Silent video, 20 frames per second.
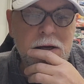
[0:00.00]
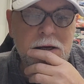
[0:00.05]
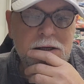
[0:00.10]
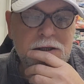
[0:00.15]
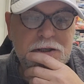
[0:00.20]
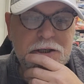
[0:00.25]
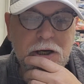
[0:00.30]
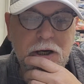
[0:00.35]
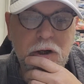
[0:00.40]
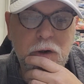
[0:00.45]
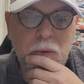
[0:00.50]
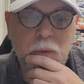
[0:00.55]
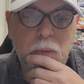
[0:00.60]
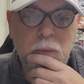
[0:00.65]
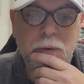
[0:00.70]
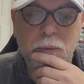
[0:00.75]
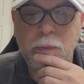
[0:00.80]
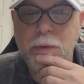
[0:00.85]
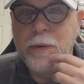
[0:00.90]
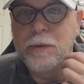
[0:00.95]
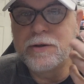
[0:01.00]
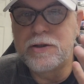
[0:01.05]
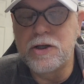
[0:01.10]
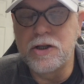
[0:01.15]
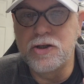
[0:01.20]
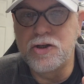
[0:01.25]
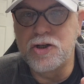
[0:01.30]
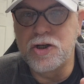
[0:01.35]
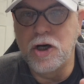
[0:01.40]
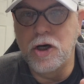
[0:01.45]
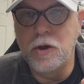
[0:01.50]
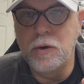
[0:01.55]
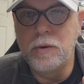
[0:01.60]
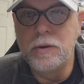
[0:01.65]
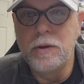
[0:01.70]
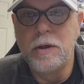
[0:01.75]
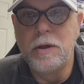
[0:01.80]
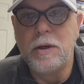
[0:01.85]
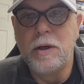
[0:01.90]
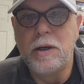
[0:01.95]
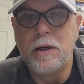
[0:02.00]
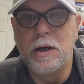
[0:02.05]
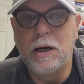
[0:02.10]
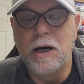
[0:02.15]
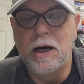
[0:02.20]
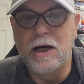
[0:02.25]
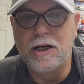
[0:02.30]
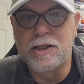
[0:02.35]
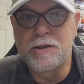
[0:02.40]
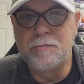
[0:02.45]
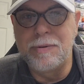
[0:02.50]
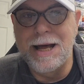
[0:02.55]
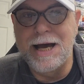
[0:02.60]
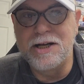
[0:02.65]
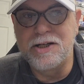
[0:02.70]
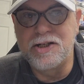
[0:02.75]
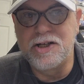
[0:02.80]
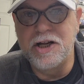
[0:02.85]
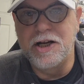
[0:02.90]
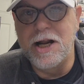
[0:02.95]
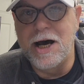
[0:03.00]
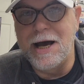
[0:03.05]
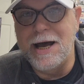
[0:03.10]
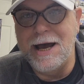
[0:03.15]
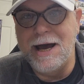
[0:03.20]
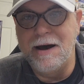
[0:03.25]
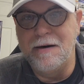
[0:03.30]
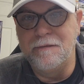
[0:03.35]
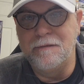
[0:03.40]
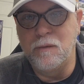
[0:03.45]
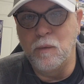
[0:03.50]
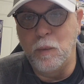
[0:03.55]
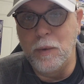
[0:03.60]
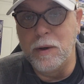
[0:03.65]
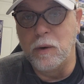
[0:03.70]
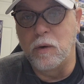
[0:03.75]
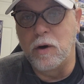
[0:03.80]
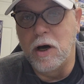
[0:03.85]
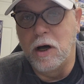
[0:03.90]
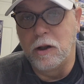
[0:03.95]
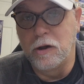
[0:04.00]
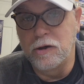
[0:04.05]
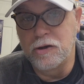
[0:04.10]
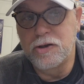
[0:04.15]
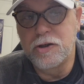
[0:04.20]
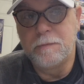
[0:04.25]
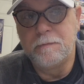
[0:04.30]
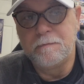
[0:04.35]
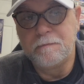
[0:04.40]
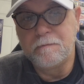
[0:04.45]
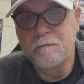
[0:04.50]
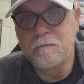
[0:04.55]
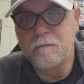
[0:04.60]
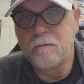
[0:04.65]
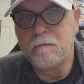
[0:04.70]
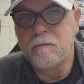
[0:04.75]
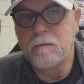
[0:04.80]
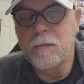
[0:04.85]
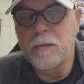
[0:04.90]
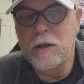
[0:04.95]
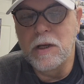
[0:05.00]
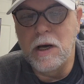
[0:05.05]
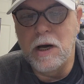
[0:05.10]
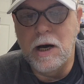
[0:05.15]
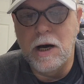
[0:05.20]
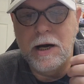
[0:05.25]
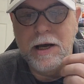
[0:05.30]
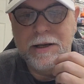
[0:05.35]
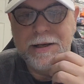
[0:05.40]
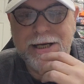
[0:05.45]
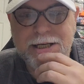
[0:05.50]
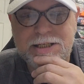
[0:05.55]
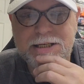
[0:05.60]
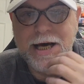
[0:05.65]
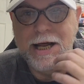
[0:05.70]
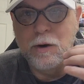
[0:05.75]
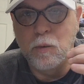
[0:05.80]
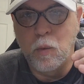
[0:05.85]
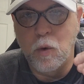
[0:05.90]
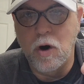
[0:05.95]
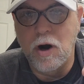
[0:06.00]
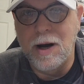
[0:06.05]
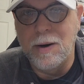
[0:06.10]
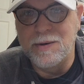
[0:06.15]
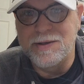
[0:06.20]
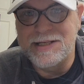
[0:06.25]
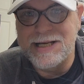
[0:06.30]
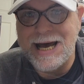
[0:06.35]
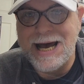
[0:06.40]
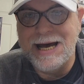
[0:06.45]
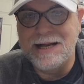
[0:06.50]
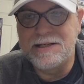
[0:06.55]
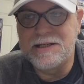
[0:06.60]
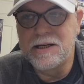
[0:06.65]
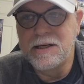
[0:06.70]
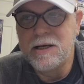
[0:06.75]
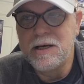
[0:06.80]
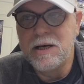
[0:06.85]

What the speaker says: So when we went to the show, Splash did not have wheel colors, and that's kind of where I was at.